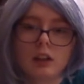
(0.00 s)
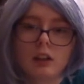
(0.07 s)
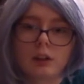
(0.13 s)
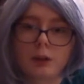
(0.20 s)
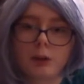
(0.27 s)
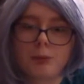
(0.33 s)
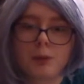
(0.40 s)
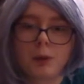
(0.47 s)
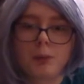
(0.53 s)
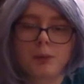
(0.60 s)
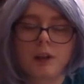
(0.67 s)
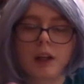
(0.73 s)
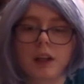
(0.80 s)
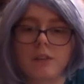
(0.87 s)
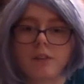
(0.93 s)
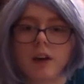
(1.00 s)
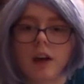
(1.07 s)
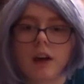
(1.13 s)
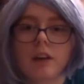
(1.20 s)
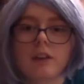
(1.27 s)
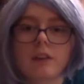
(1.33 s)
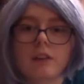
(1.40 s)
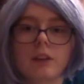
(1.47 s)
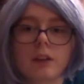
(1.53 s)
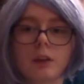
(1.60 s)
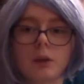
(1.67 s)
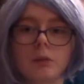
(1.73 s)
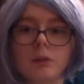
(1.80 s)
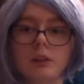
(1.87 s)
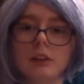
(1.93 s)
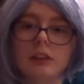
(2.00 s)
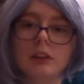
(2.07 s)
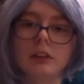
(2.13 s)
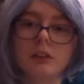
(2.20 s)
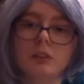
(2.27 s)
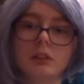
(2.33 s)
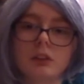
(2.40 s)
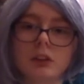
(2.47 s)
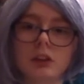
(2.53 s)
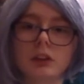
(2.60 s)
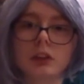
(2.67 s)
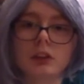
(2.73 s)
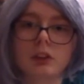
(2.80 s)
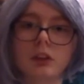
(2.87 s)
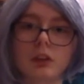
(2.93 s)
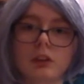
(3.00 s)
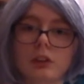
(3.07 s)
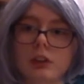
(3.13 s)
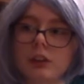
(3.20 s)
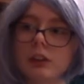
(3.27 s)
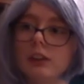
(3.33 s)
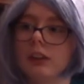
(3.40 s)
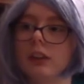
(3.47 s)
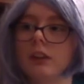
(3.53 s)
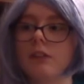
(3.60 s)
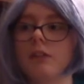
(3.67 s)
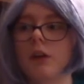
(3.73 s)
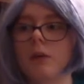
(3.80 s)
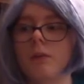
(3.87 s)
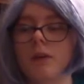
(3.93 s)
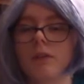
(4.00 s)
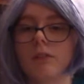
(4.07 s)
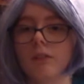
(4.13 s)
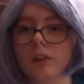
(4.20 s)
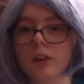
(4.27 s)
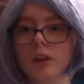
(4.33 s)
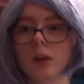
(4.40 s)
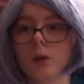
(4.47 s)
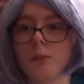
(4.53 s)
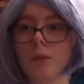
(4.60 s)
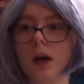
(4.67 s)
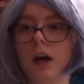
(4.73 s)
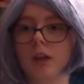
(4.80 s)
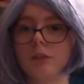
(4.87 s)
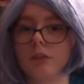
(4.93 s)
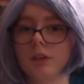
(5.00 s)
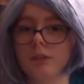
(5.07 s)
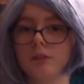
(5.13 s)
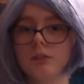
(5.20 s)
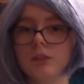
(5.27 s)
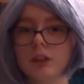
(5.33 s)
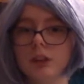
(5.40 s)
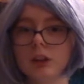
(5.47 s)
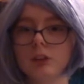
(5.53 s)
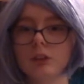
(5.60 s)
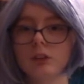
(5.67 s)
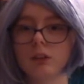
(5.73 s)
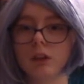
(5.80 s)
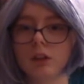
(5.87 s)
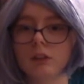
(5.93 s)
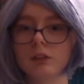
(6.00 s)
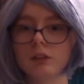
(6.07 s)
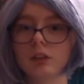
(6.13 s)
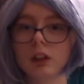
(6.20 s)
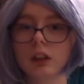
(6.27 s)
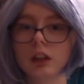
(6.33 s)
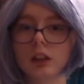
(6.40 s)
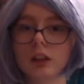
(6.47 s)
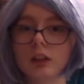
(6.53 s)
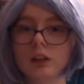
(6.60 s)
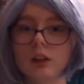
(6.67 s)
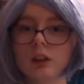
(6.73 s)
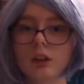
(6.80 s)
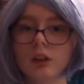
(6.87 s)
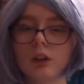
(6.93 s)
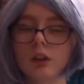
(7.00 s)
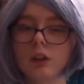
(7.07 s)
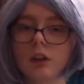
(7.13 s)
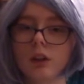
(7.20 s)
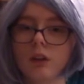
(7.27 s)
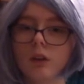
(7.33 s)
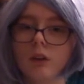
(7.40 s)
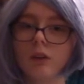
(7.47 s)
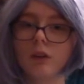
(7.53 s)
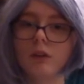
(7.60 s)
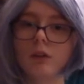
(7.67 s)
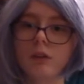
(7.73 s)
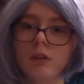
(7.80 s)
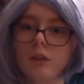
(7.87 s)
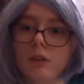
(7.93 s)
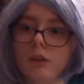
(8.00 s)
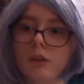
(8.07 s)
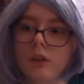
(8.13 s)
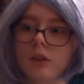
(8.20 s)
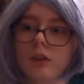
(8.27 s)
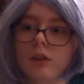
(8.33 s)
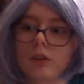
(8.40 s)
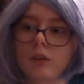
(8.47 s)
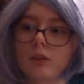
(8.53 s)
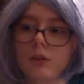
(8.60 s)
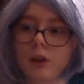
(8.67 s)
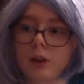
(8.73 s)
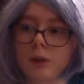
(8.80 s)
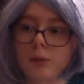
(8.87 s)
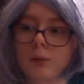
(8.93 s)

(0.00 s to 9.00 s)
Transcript: the people that have hired him to deal with this ghost can give him a really bad review online, or where